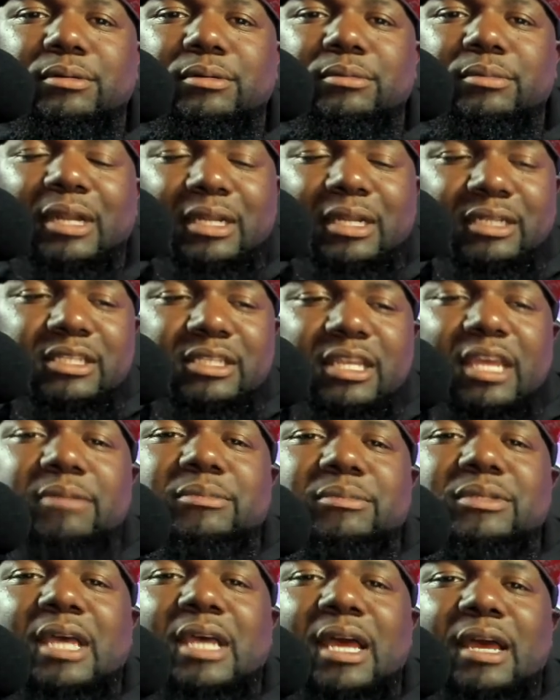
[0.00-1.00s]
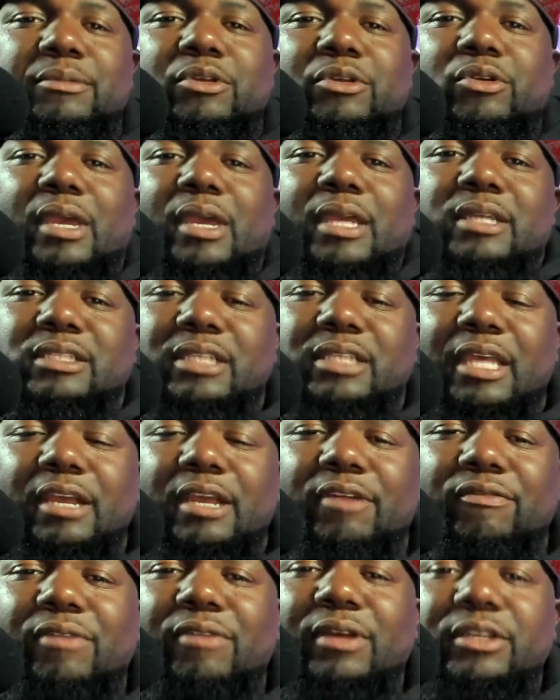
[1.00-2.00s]
but at the same time, you can't
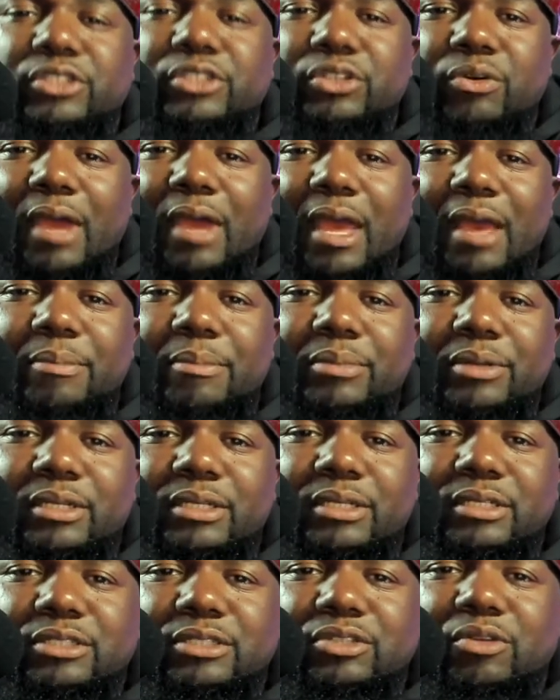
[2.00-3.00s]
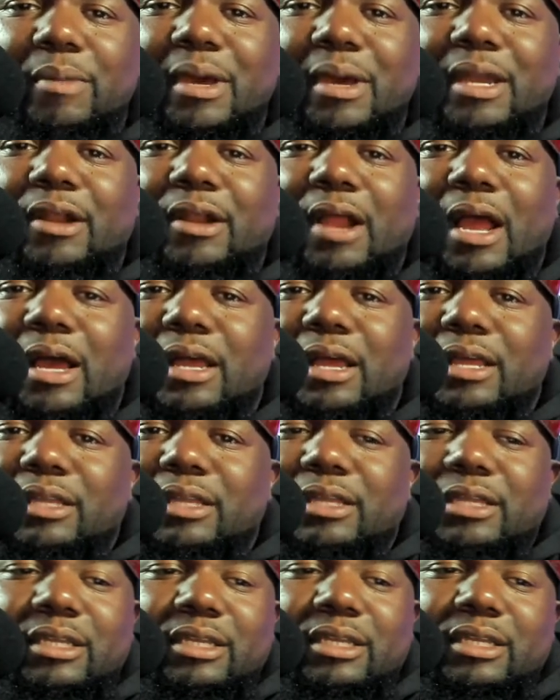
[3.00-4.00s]
sacrifice your happiness, no matter how,
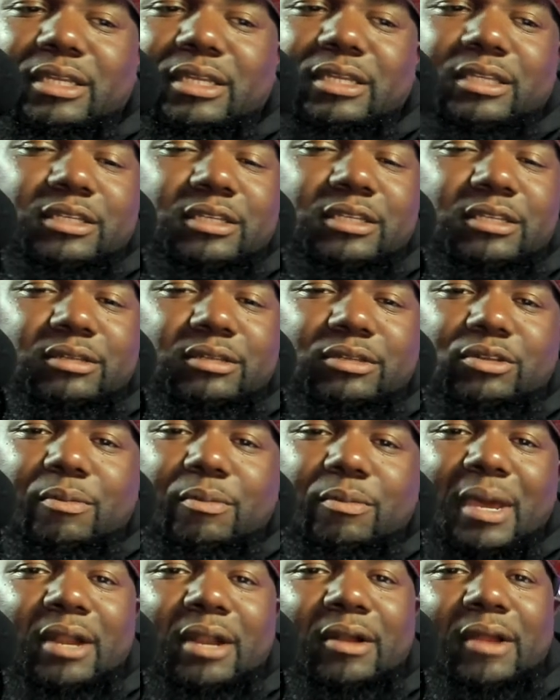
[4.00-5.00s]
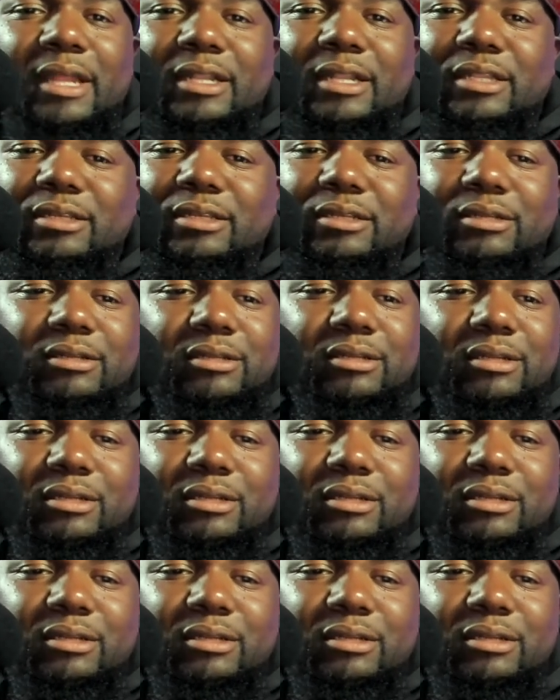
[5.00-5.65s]
no matter at the,